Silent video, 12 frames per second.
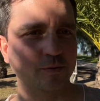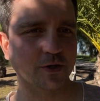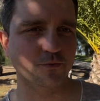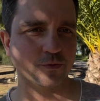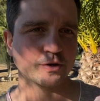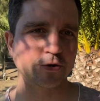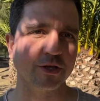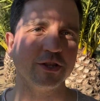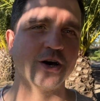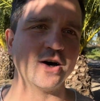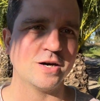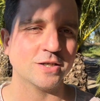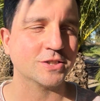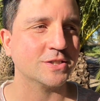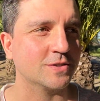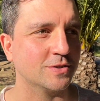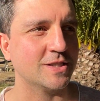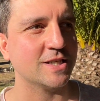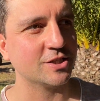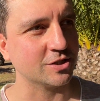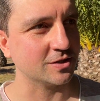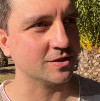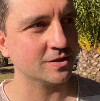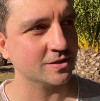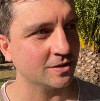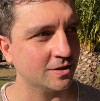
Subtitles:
but we've got it in the harshest conditions,